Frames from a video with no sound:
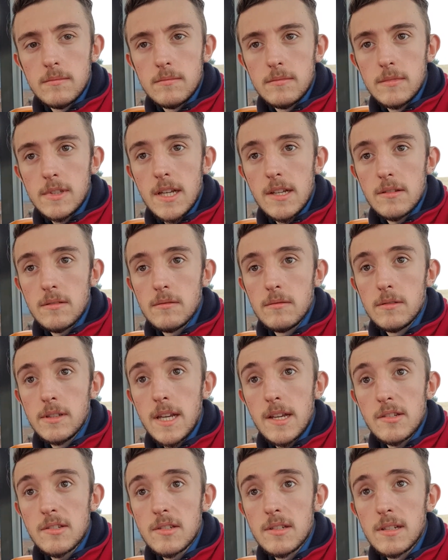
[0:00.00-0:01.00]

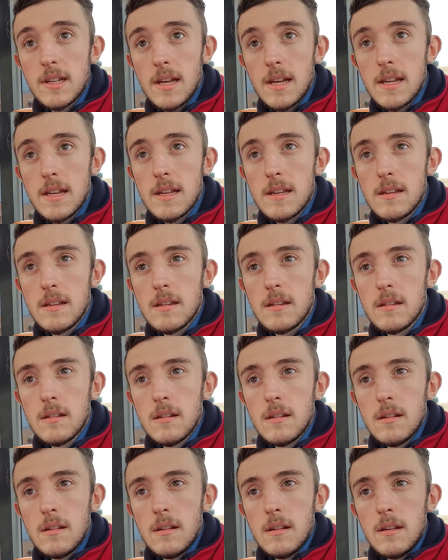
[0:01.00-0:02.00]
yesterday
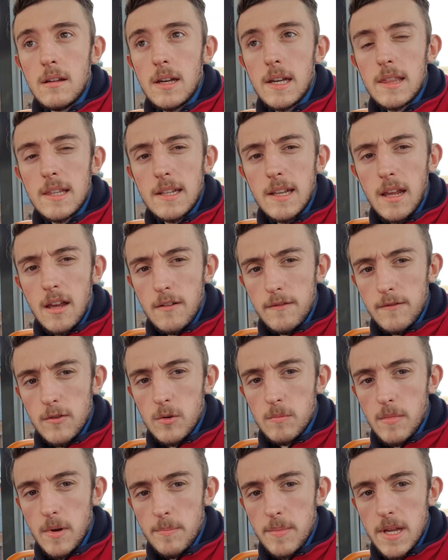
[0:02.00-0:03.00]
and the day I
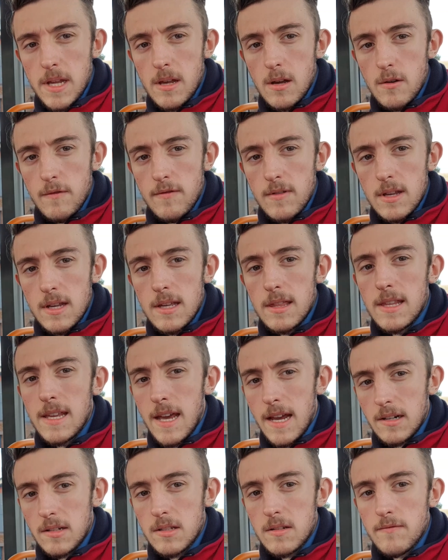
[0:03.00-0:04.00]
filmed my POV and the
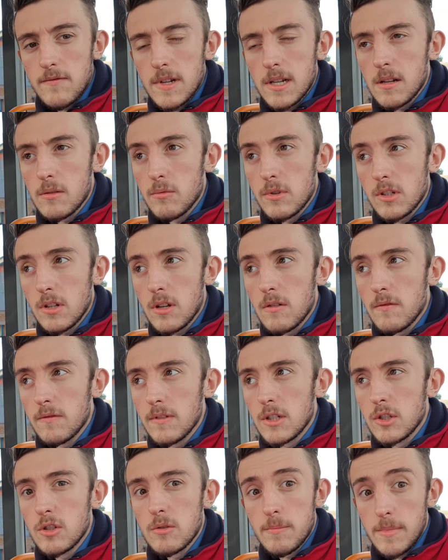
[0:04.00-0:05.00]
accident video, which
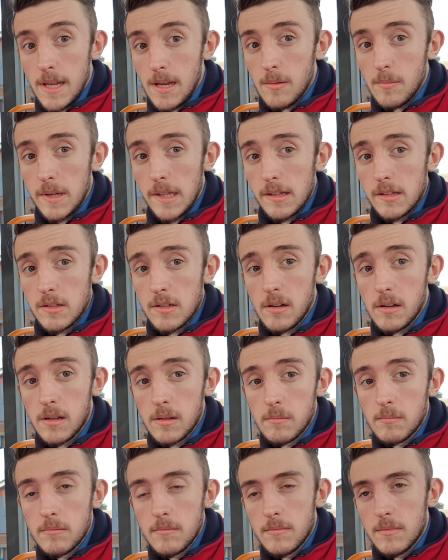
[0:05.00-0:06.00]
hopefully should be out by the
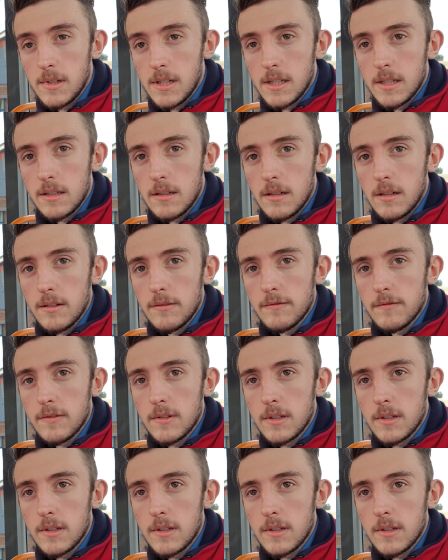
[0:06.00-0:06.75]
time I